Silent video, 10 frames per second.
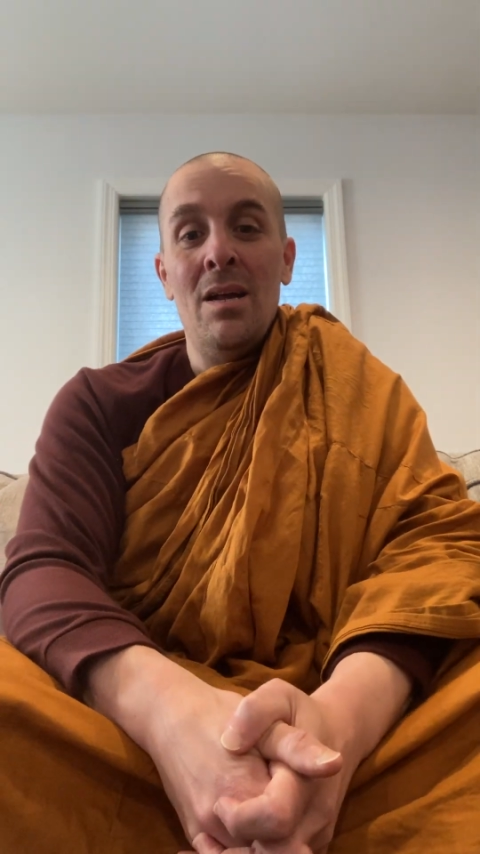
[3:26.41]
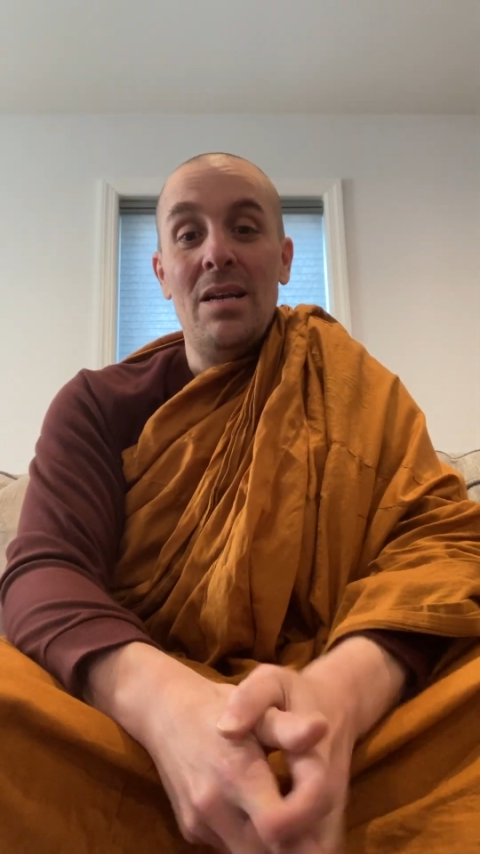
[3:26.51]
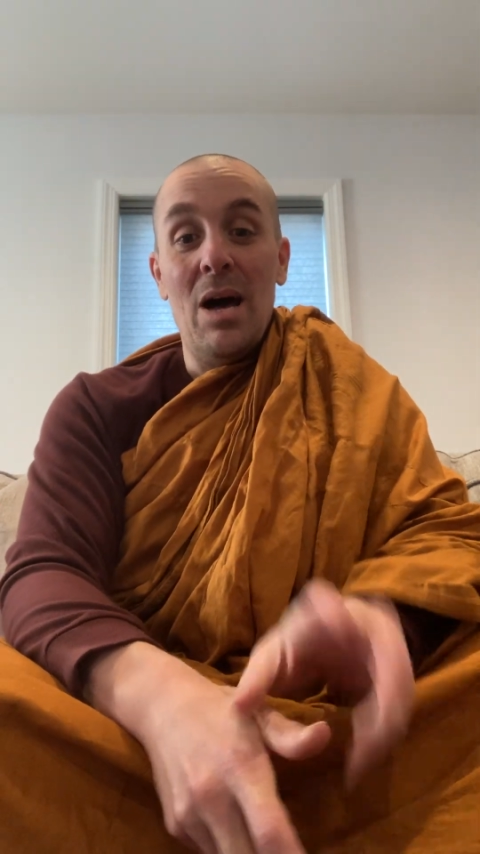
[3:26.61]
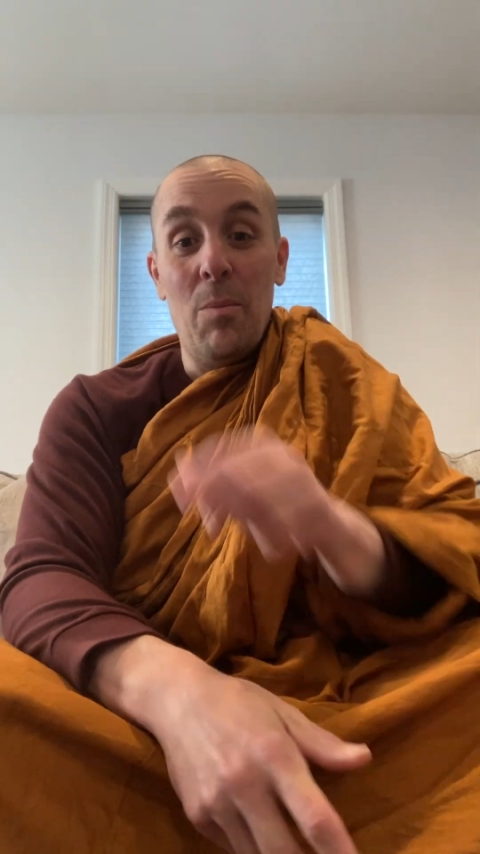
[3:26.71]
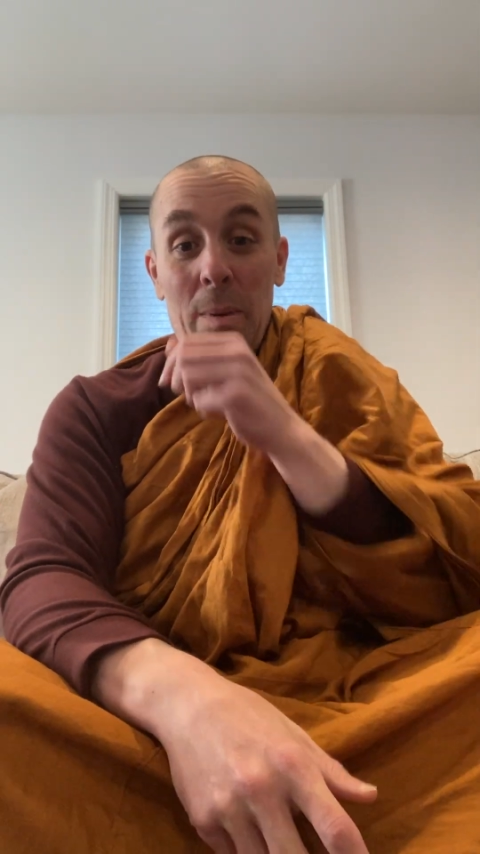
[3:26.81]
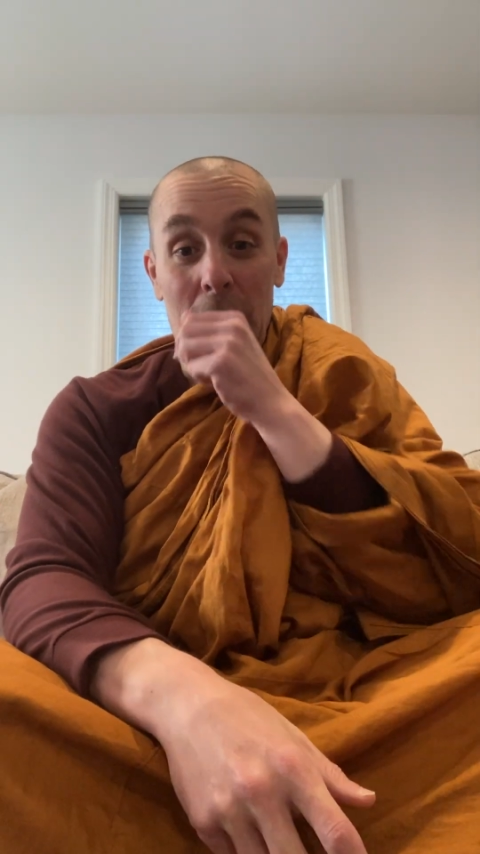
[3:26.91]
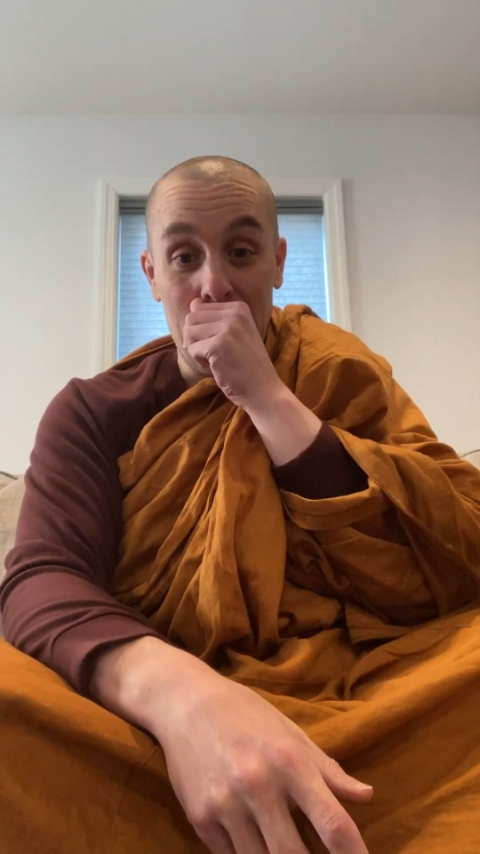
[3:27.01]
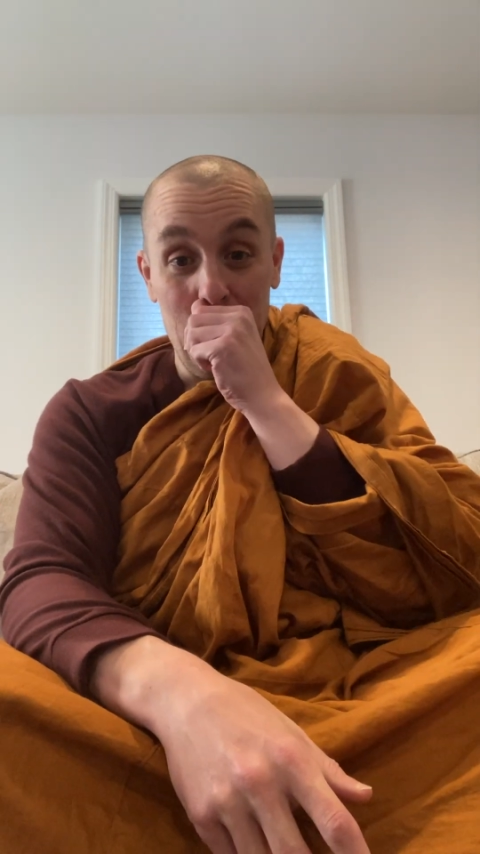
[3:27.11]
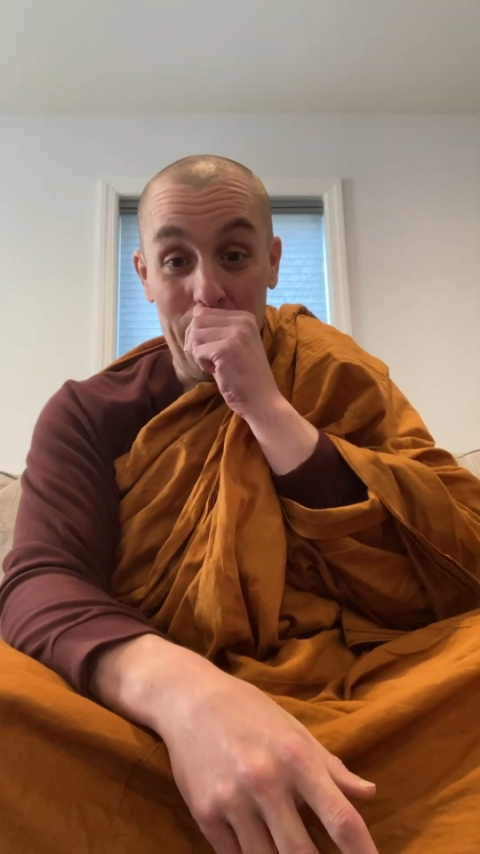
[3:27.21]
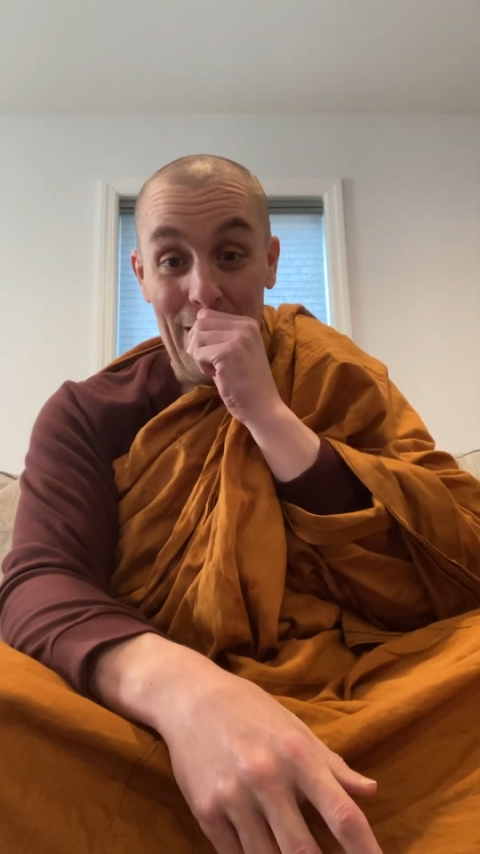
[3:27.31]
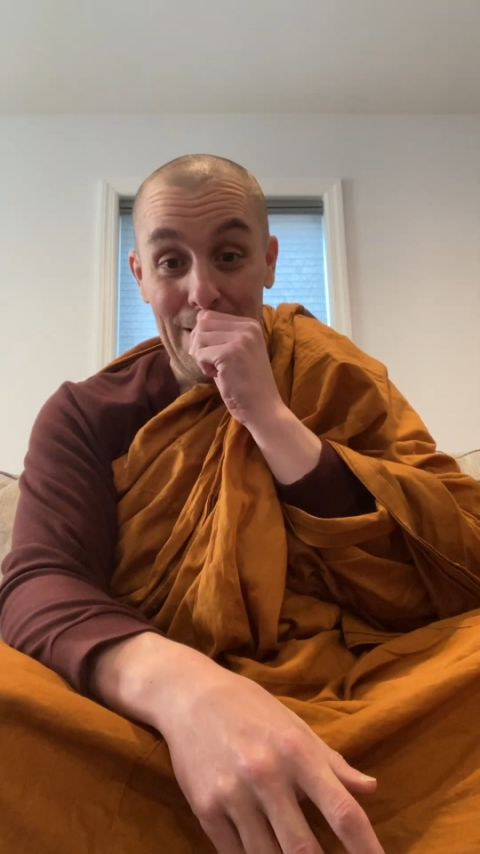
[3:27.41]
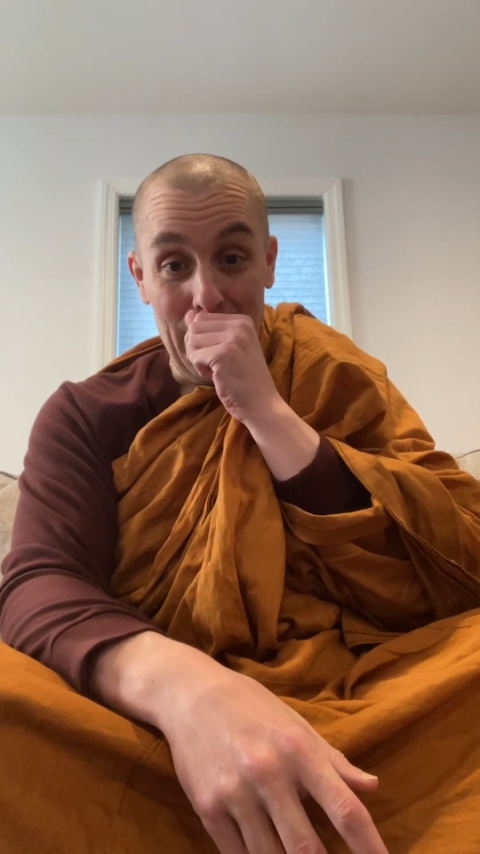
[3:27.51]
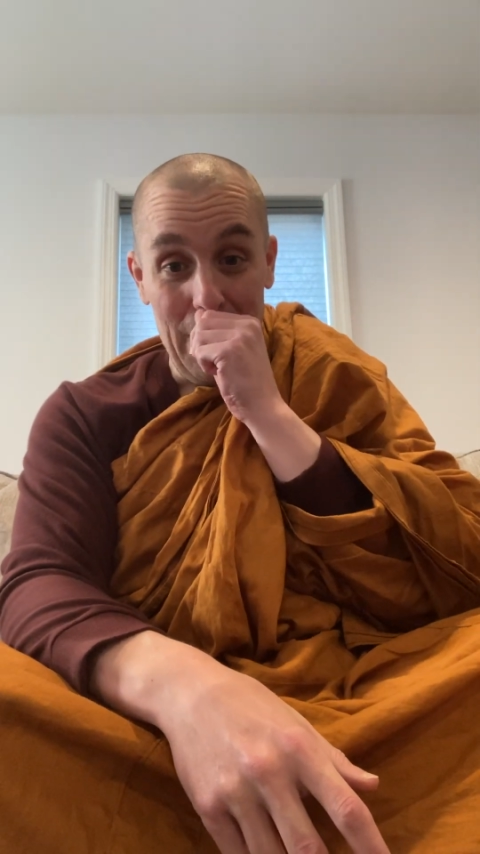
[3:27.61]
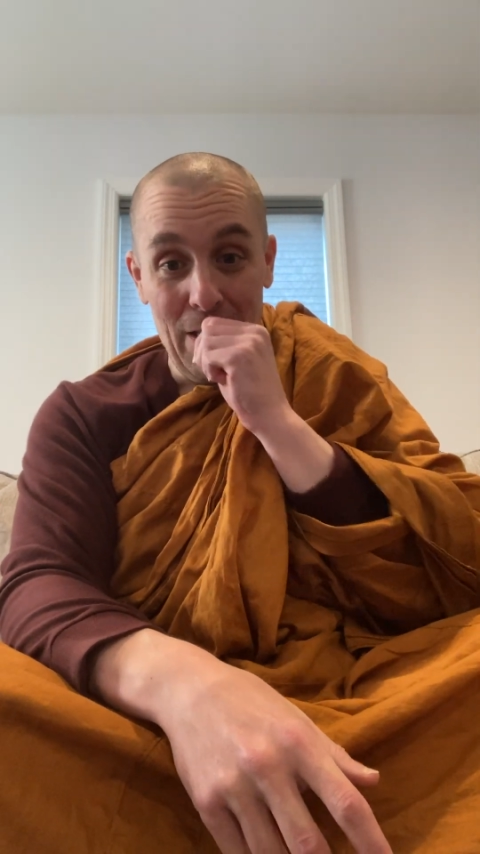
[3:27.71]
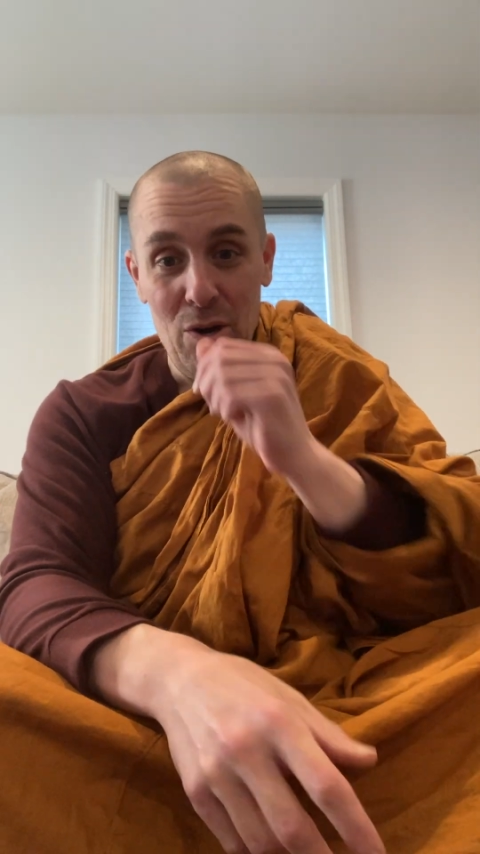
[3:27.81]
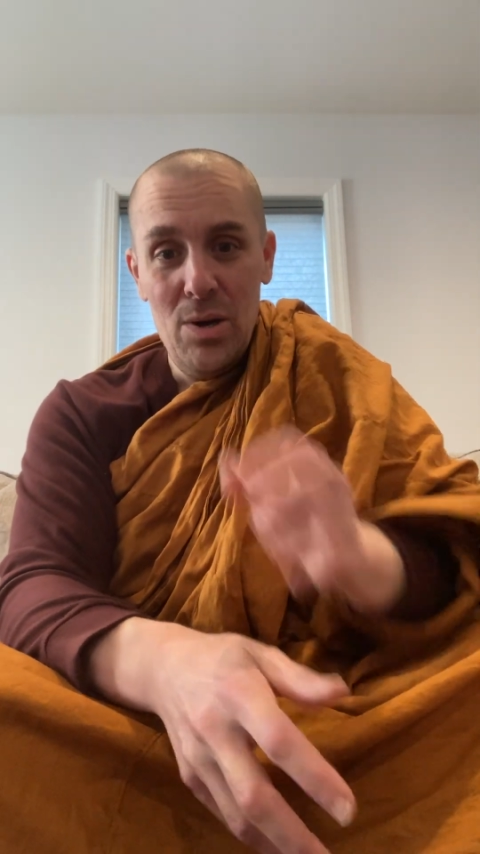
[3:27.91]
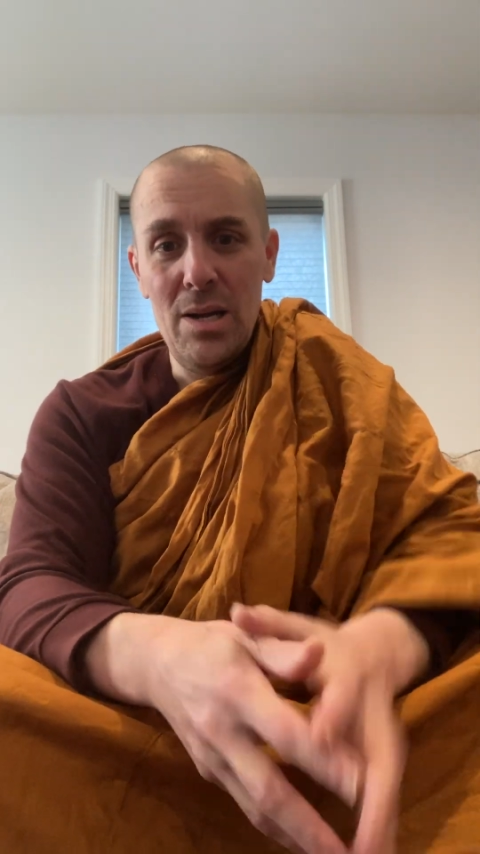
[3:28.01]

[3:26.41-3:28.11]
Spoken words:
Now, back to Bhante, though.